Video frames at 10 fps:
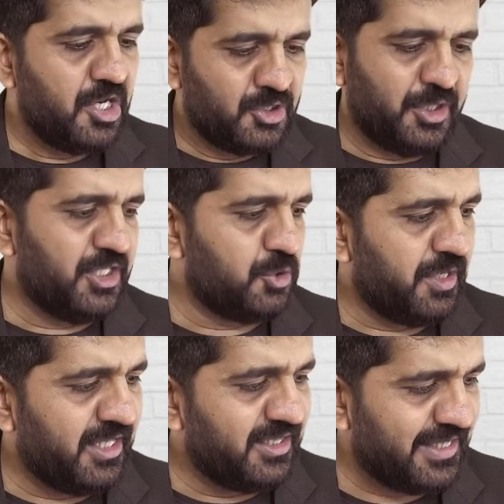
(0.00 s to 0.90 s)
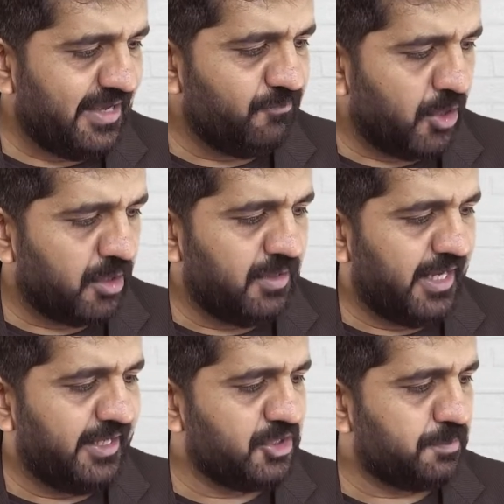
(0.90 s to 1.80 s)
So it is one and the same
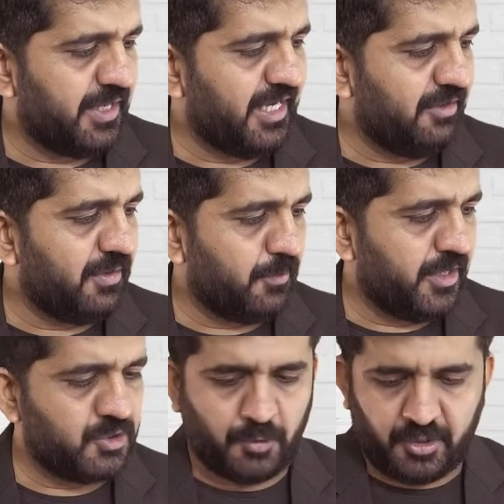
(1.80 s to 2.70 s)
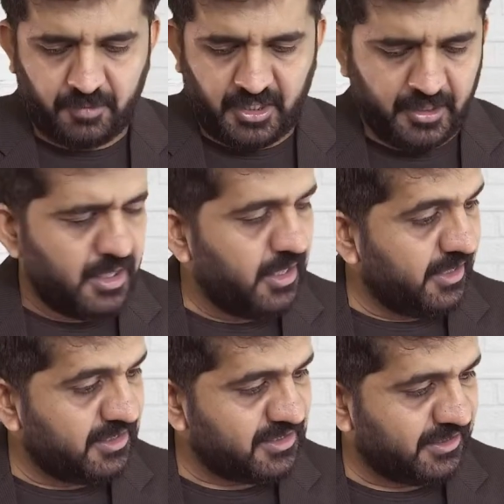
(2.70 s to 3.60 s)
formula. It is break even point formula.
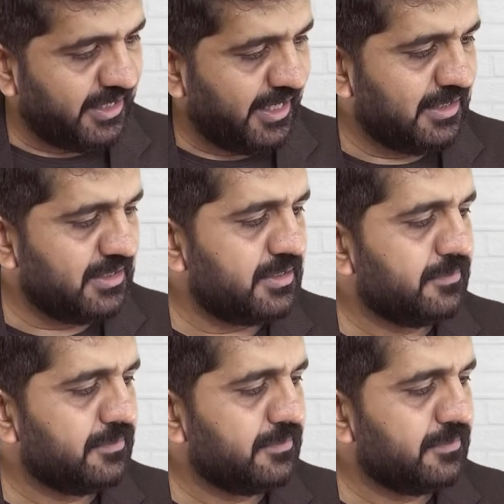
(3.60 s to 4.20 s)
It is nothing else.